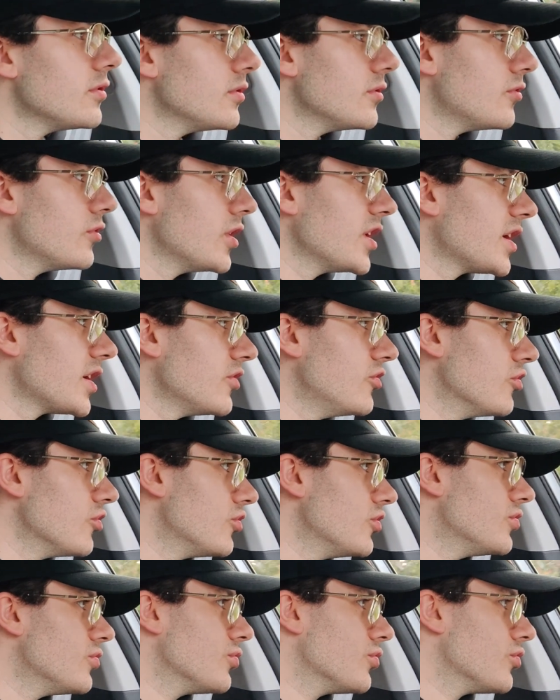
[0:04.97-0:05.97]
I feel like I
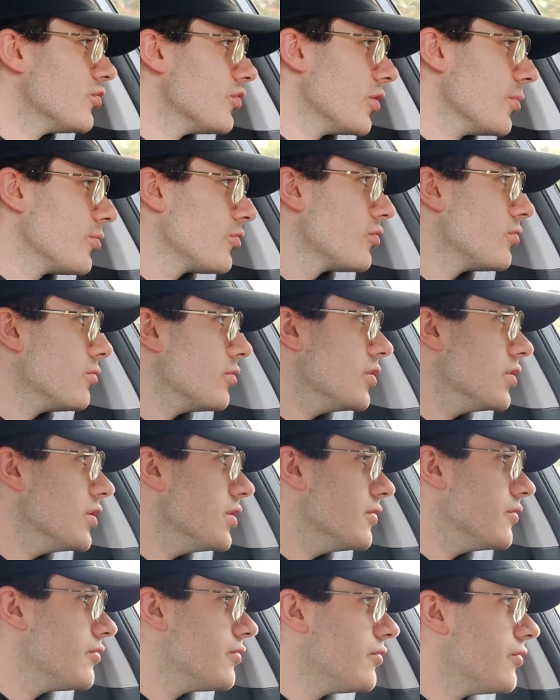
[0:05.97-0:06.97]
just need to stop somewhere
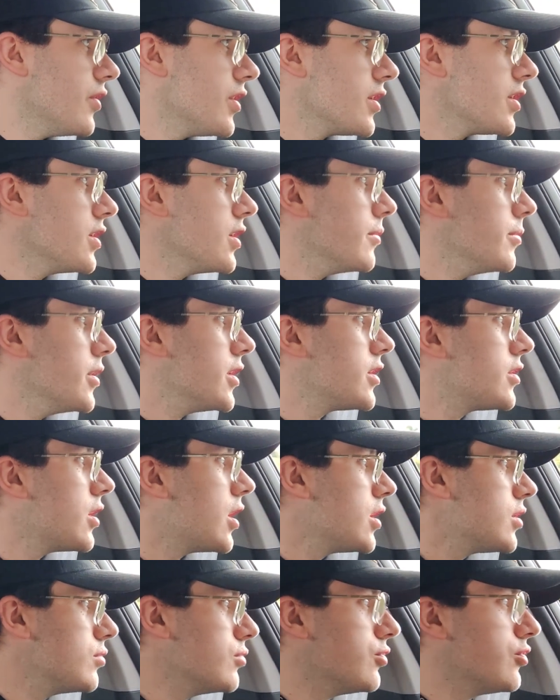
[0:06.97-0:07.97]
and fuck it. I mean,
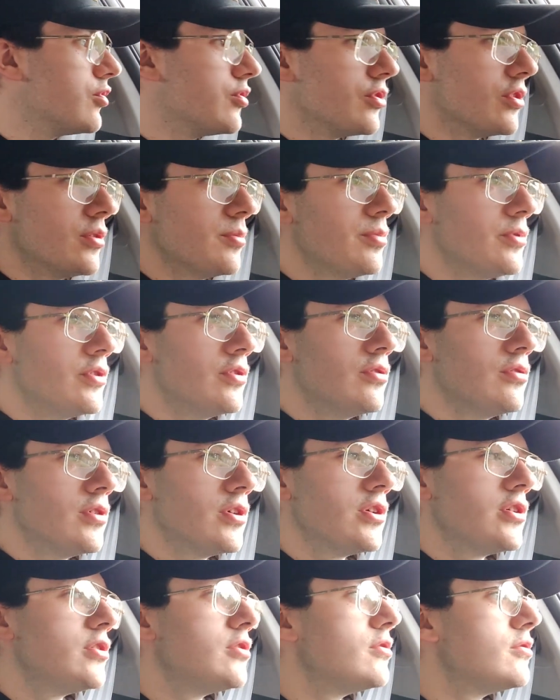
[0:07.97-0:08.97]
I could stop here,
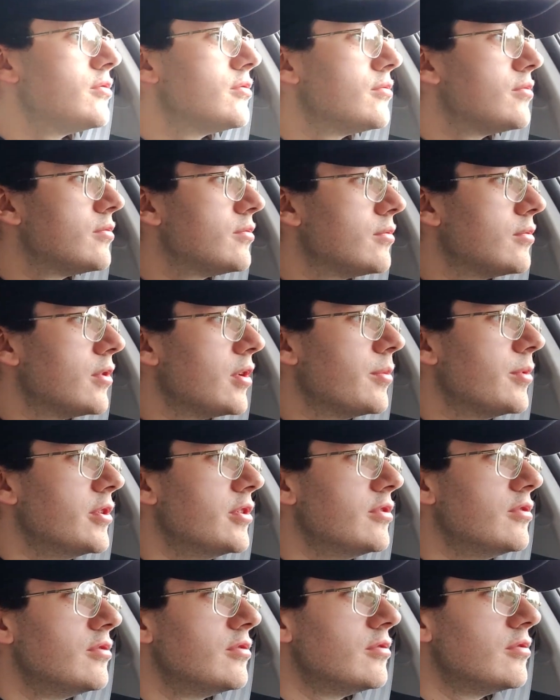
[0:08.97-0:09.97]
right? I mean,